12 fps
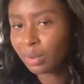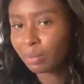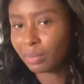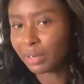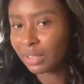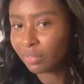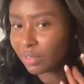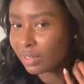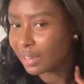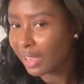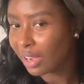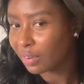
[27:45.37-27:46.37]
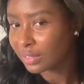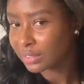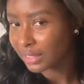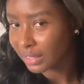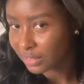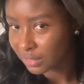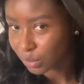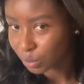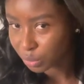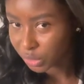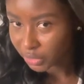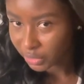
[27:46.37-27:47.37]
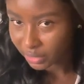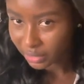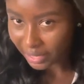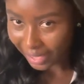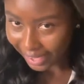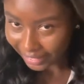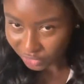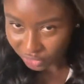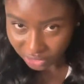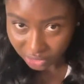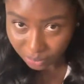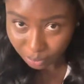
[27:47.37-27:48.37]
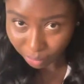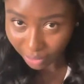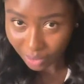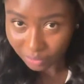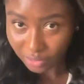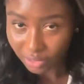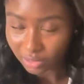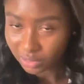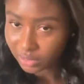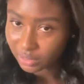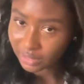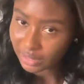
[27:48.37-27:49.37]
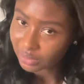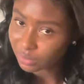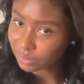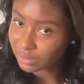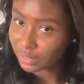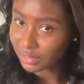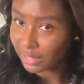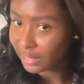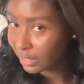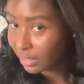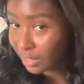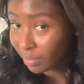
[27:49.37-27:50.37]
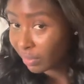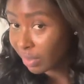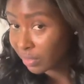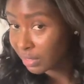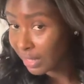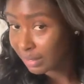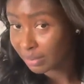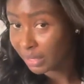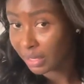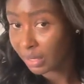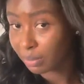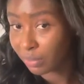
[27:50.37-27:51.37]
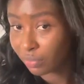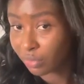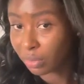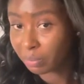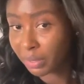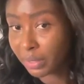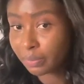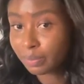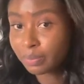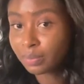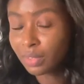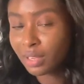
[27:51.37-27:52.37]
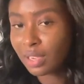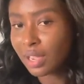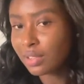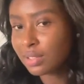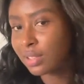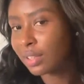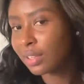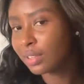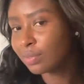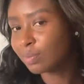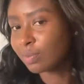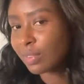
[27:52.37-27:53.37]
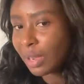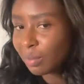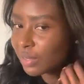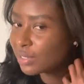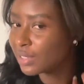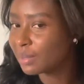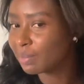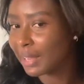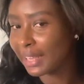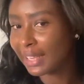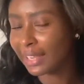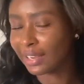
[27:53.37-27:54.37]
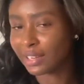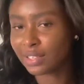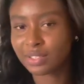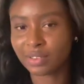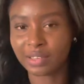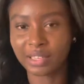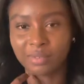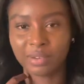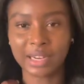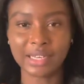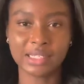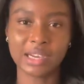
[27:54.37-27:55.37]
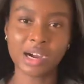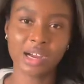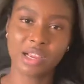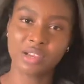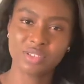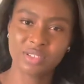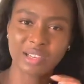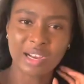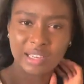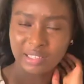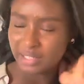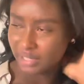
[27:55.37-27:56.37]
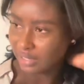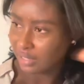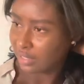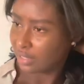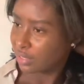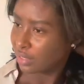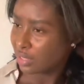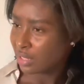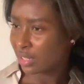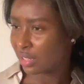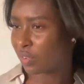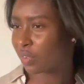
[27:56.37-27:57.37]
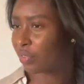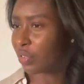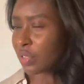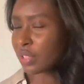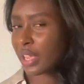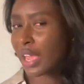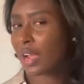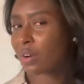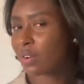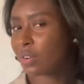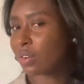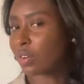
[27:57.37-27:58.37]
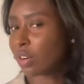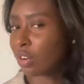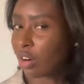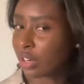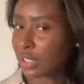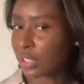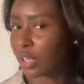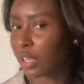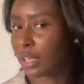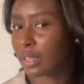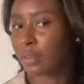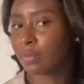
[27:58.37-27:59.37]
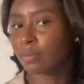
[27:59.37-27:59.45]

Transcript: but even now it's like this weird ashy brown color and i don't really like it and i've never dyed my hair before but i was like hmm i want jet black hair so like what i got i just got like a i don't know if it was Clairol or garnier